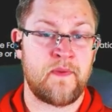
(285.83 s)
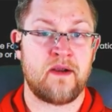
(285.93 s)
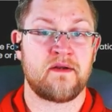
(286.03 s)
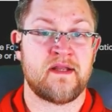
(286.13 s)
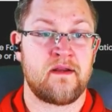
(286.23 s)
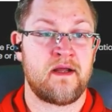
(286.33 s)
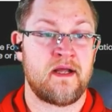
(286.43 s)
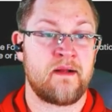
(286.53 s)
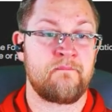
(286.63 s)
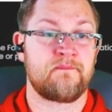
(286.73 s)
parad-
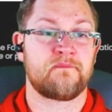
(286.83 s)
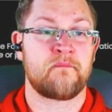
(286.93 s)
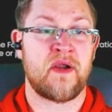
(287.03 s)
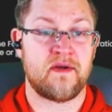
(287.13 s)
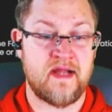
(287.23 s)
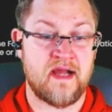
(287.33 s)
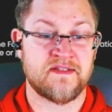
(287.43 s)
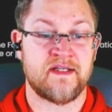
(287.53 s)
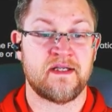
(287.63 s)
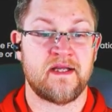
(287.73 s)
um,
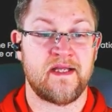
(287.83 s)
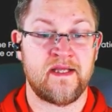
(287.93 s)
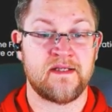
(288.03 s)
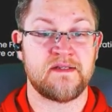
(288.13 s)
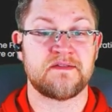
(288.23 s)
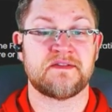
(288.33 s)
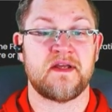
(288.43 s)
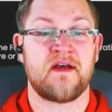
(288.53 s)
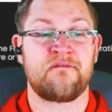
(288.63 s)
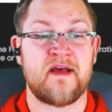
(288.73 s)
paradoxine is
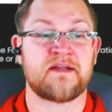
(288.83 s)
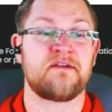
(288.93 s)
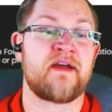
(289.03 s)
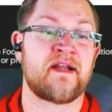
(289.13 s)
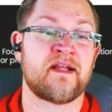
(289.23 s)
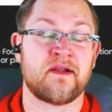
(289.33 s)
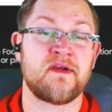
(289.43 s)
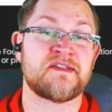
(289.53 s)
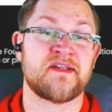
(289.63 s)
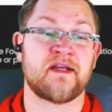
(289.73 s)
effective at
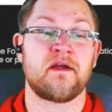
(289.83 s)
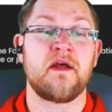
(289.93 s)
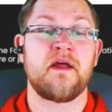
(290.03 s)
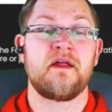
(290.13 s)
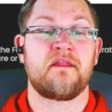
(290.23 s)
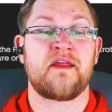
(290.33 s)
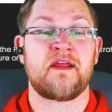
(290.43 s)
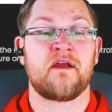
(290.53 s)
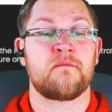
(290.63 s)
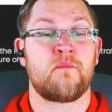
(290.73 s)
increasing
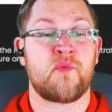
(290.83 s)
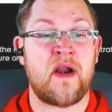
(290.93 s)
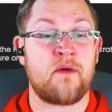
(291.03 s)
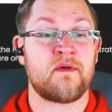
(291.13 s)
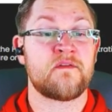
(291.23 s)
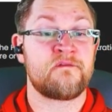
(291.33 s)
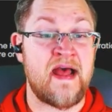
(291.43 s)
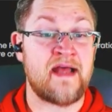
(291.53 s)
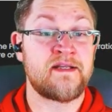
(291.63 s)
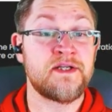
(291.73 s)
the brown
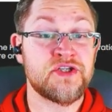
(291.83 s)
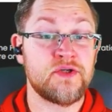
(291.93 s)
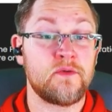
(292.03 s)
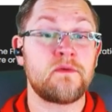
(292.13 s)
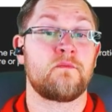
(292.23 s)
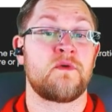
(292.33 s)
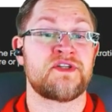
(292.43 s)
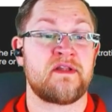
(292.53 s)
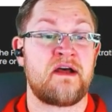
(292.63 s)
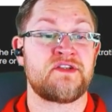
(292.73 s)
fat tissue, which
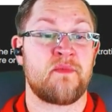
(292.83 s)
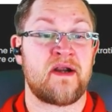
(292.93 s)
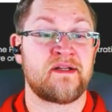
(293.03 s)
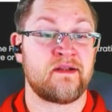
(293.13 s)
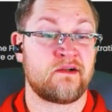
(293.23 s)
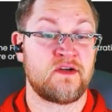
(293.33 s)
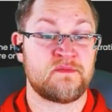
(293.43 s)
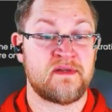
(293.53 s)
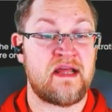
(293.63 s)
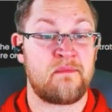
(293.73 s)
allows your body to increase
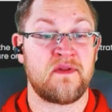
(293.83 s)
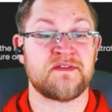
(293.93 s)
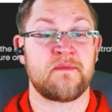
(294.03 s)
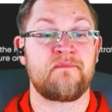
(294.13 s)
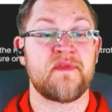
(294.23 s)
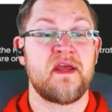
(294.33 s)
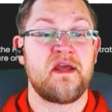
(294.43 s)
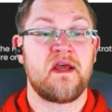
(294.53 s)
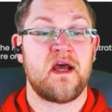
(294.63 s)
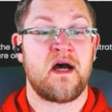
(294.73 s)
metabolism
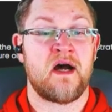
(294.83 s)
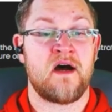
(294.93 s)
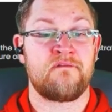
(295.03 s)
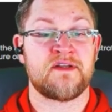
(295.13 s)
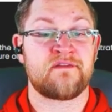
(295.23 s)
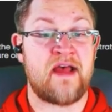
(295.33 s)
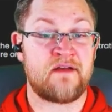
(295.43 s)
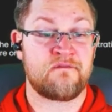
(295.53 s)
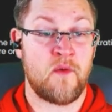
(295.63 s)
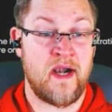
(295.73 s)
of this
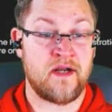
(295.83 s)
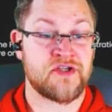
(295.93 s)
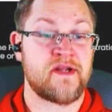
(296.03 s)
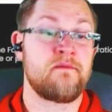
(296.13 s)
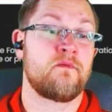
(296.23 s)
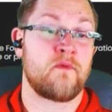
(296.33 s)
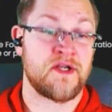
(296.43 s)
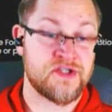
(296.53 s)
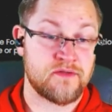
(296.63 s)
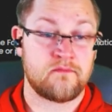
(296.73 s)
fat for energy,
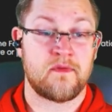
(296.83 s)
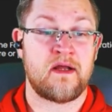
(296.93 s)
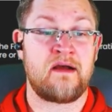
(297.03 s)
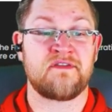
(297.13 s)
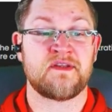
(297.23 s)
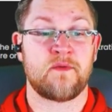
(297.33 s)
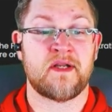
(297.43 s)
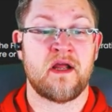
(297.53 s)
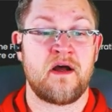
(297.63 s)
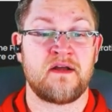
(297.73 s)
which obviously
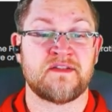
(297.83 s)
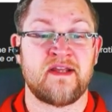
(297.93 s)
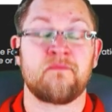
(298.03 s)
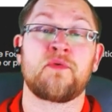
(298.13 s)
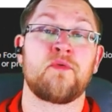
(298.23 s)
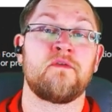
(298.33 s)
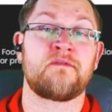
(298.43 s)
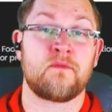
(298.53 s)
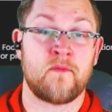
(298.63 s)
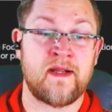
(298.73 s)
would cause
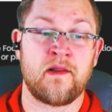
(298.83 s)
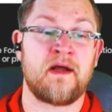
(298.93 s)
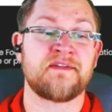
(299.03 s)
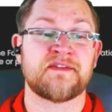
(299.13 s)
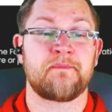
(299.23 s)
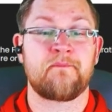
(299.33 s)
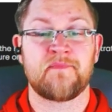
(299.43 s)
improved weight loss.